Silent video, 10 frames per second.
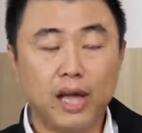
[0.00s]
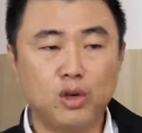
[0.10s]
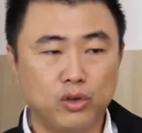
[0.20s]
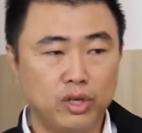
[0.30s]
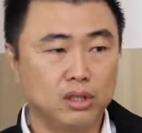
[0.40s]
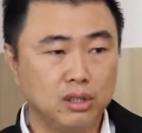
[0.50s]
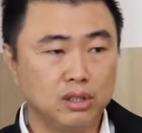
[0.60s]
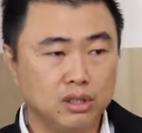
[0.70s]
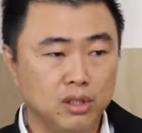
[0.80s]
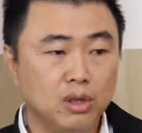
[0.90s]
accurate.
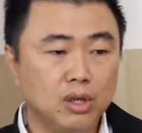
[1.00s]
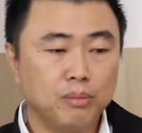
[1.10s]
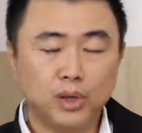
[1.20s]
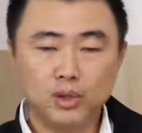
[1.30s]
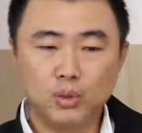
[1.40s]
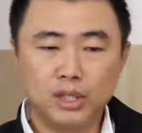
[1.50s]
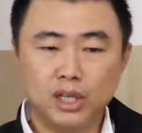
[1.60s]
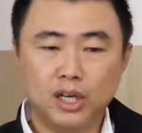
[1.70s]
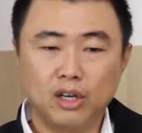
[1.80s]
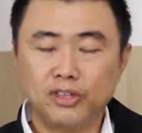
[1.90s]
Because
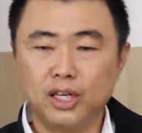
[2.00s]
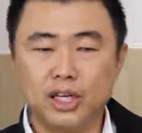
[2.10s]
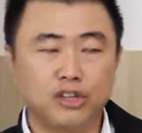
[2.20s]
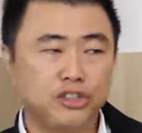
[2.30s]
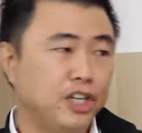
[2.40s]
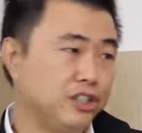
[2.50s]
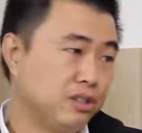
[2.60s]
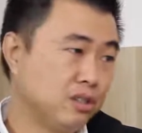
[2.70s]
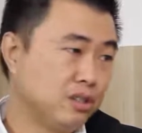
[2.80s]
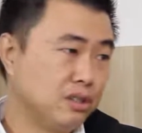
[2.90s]
olden day a lot of things cannot
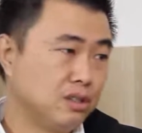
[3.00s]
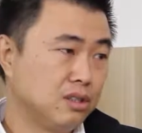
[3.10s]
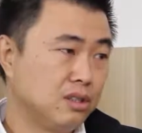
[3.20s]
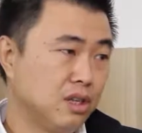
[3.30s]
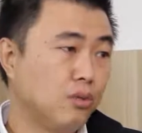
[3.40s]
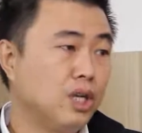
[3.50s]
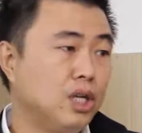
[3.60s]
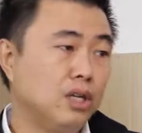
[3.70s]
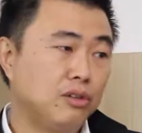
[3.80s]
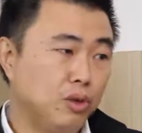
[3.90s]
change.
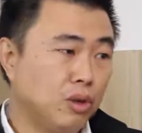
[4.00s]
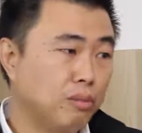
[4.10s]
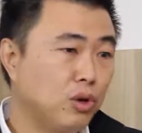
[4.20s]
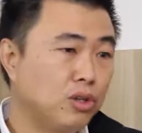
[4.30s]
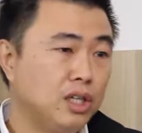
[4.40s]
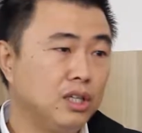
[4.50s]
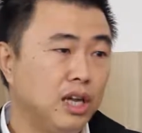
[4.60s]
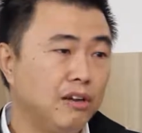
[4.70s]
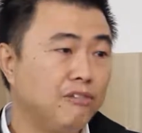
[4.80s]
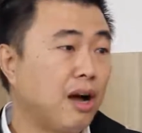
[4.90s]
Really, if you are born in
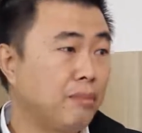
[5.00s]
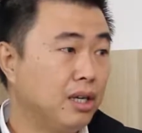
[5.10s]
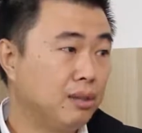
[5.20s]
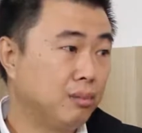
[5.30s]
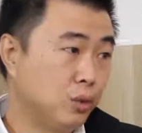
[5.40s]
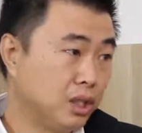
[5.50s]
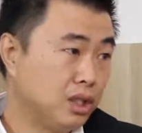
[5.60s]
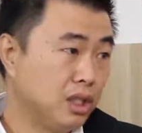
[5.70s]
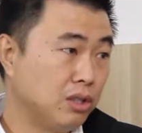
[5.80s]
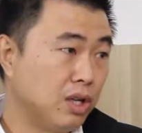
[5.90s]
a farming
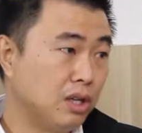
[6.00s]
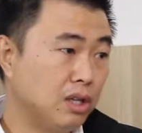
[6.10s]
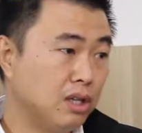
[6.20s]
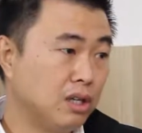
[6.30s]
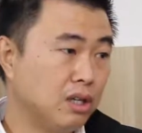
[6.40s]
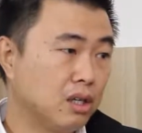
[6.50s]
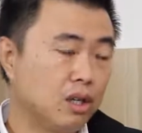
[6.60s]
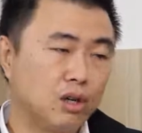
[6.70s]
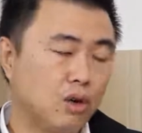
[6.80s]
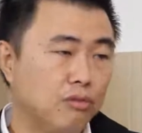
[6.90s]
community, right,
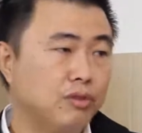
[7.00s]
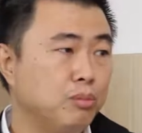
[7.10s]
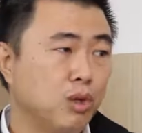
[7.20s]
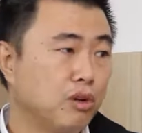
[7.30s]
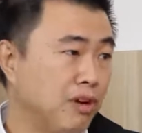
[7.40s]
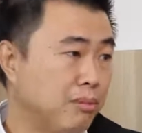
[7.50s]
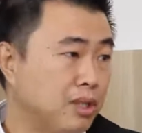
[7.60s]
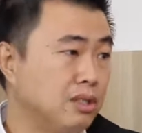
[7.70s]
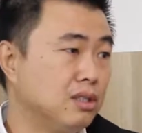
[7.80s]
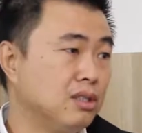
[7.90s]
confirm you're a
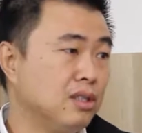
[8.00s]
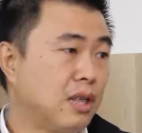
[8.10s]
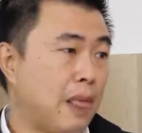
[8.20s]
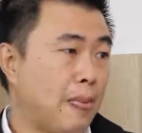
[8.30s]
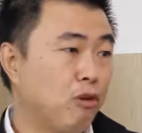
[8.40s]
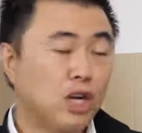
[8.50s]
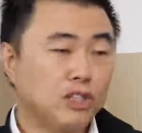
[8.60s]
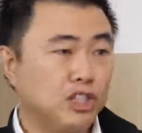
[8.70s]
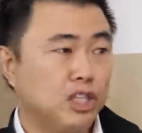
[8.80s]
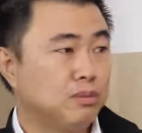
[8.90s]
farmer. You
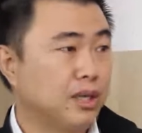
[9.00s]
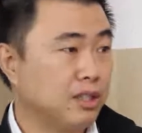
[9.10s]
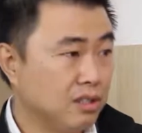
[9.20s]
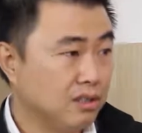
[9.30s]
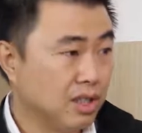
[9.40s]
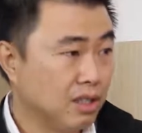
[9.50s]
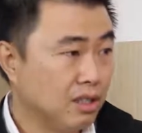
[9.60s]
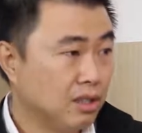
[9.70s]
can't change much, right?